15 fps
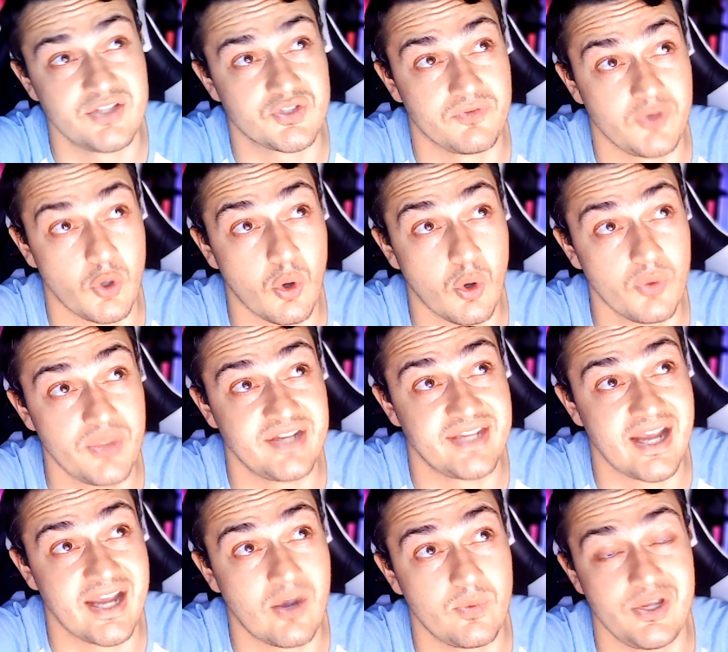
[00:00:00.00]
So if you hold that
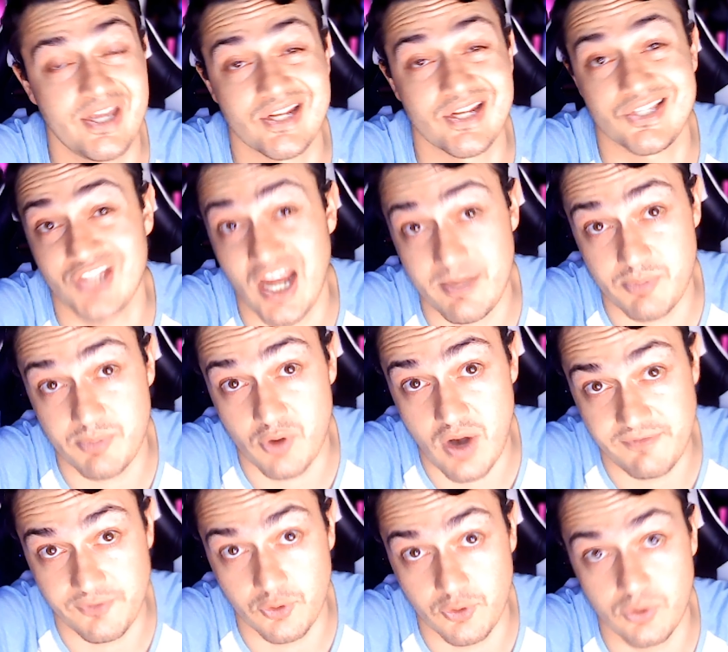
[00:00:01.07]
down when you get a sniper
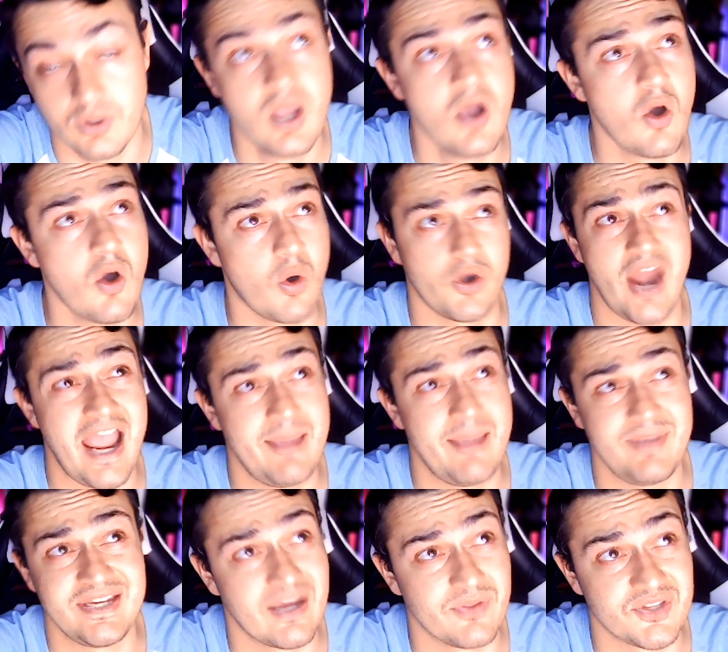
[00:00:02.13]
rifle or you're
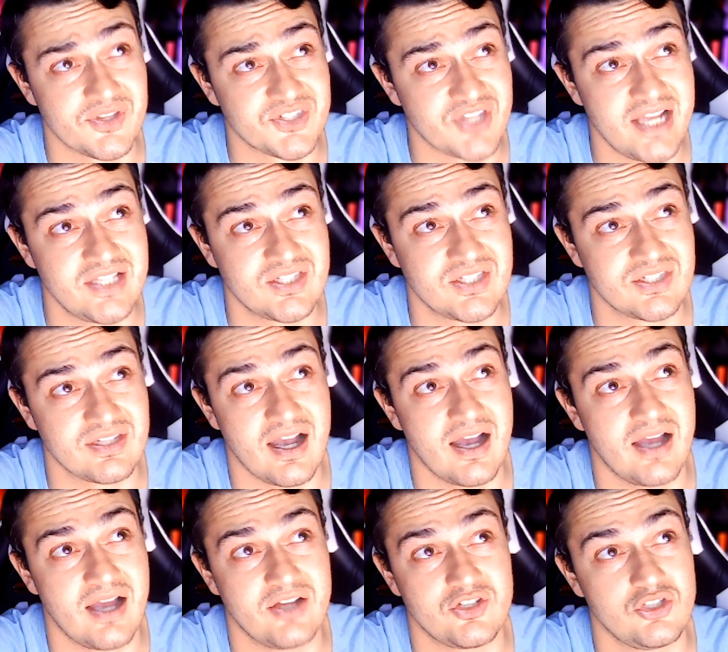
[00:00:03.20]
aiming down the sights,
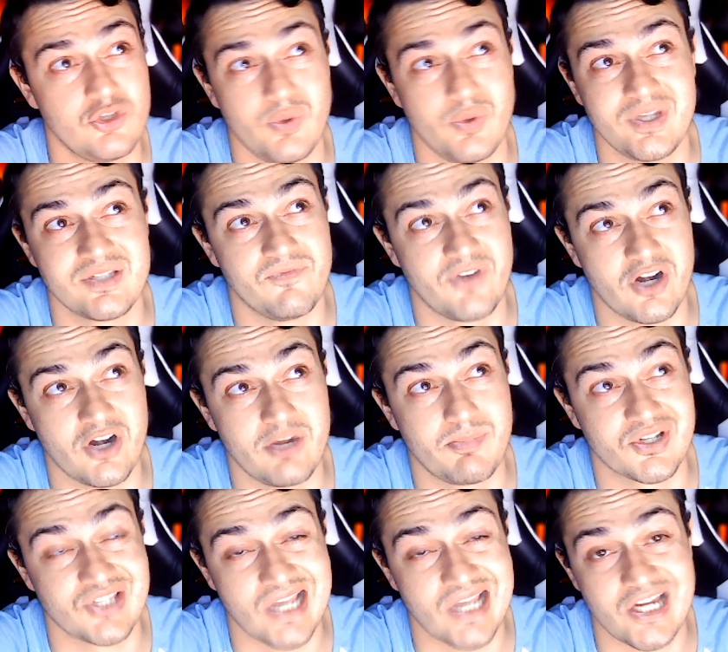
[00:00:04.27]
doing some very
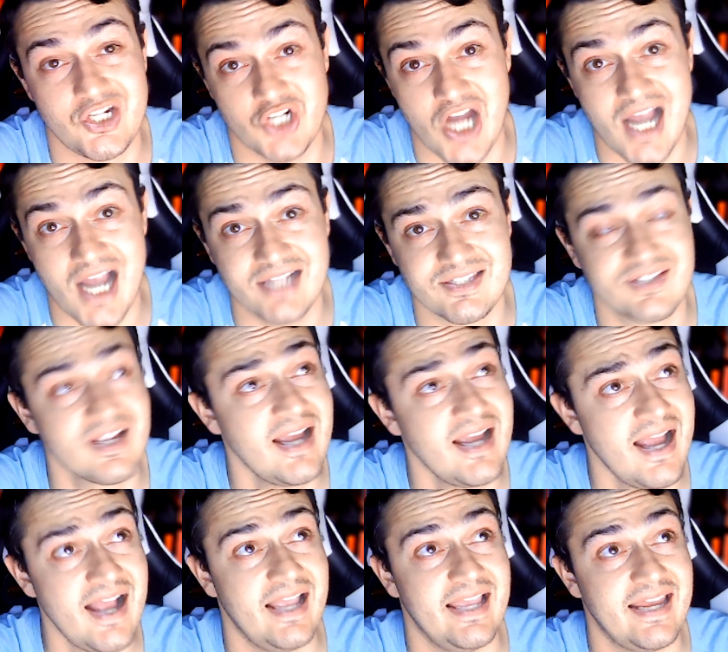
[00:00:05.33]
precise shots,
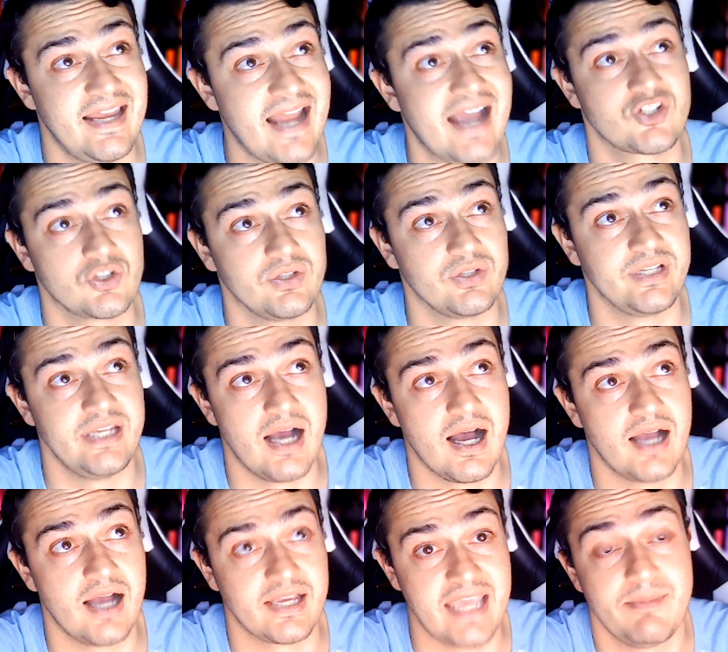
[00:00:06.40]
it actually
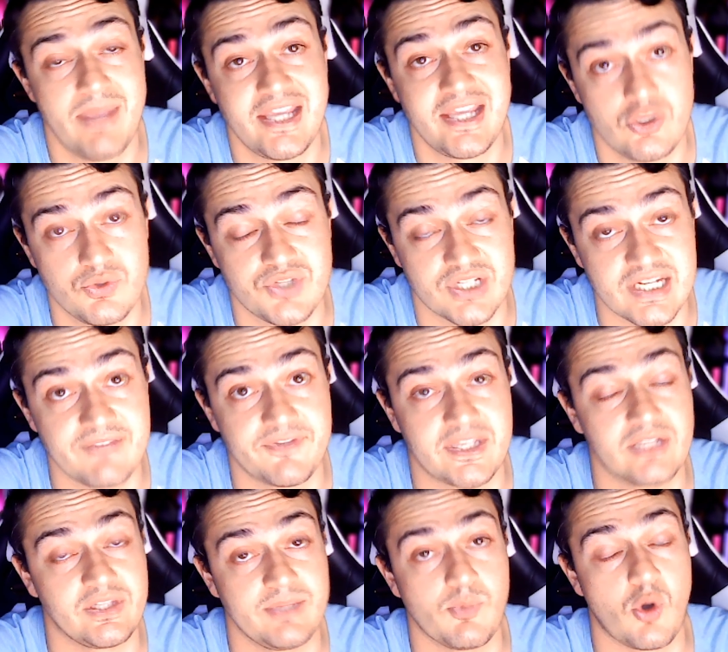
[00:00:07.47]
can make you
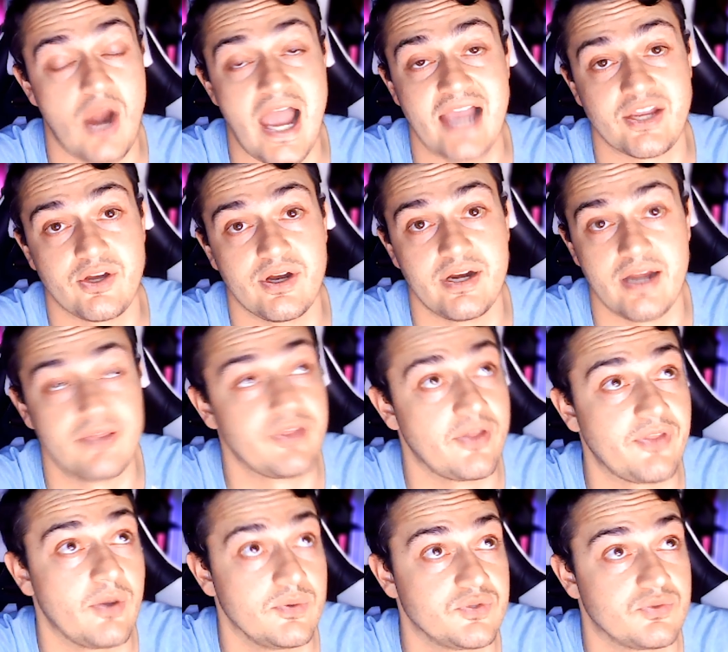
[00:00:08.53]
significantly more accurate. And I thought
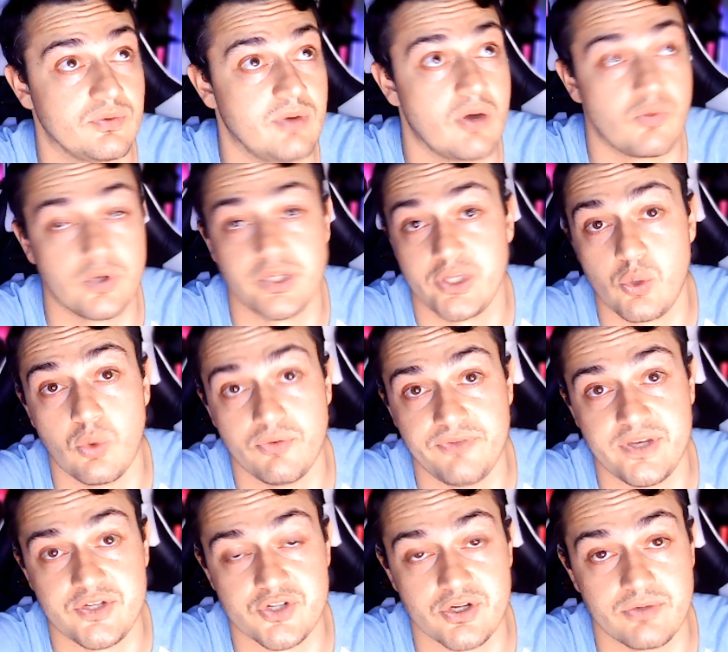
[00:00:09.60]
that was a really cool
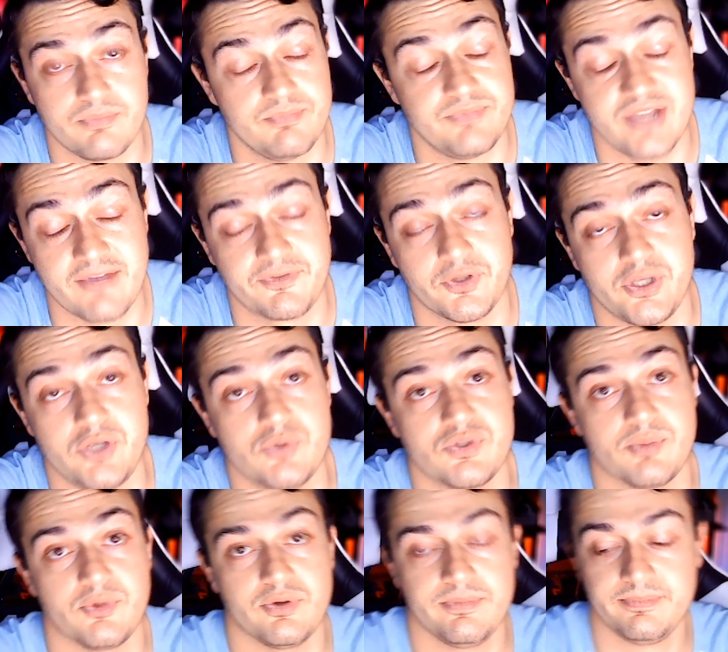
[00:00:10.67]
feature, definitely
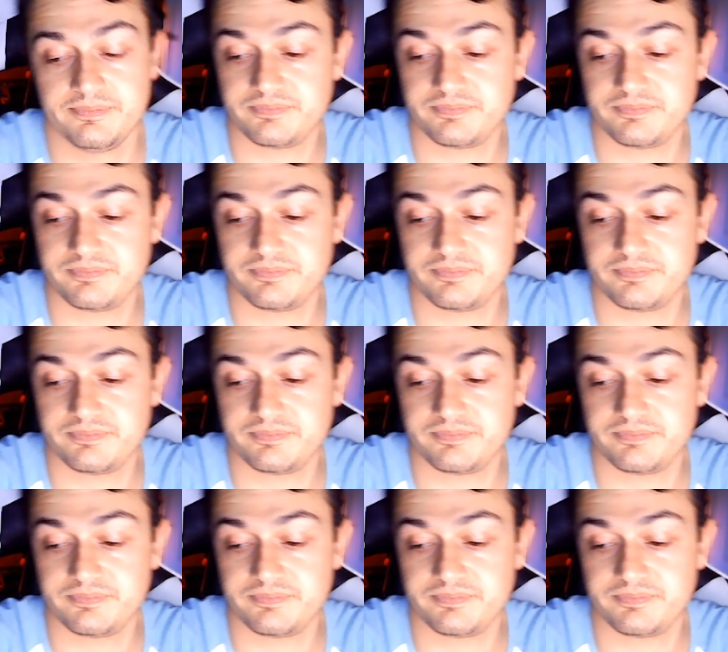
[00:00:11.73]
usable.